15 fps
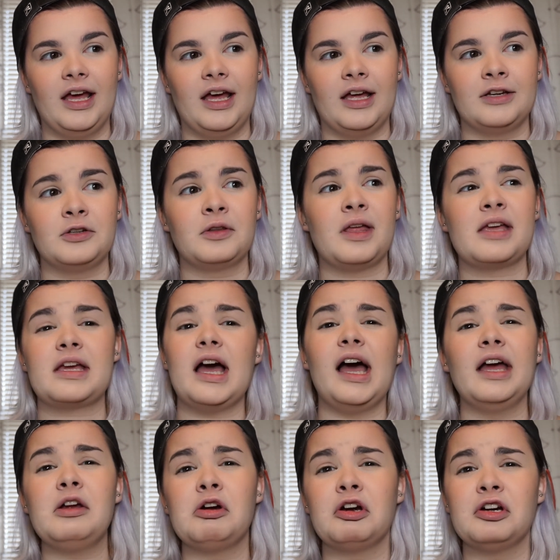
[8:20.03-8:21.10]
and you're like,
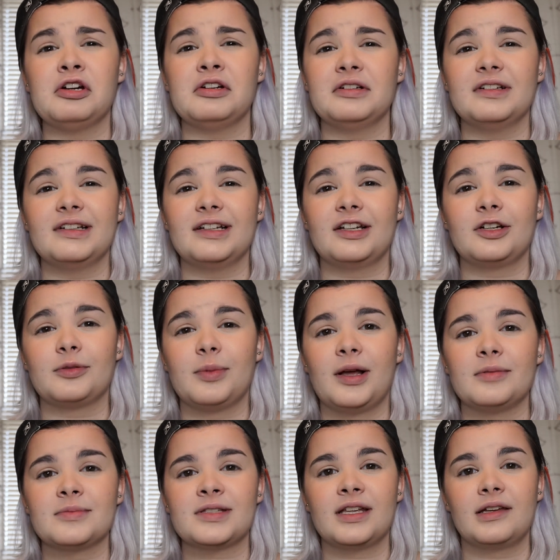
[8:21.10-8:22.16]
I hurt, and your
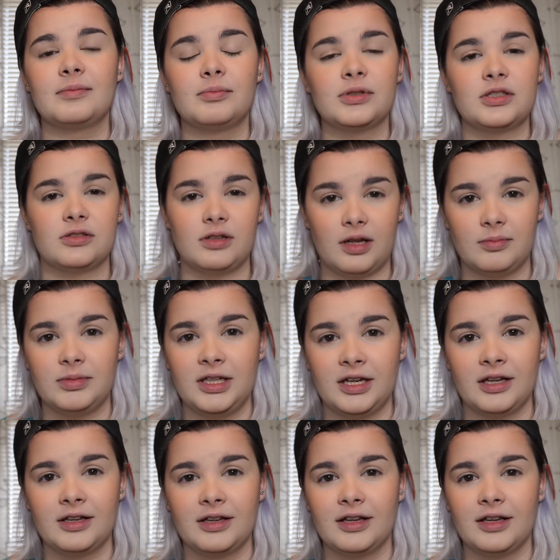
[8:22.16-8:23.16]
mom's like, but you're not bleeding,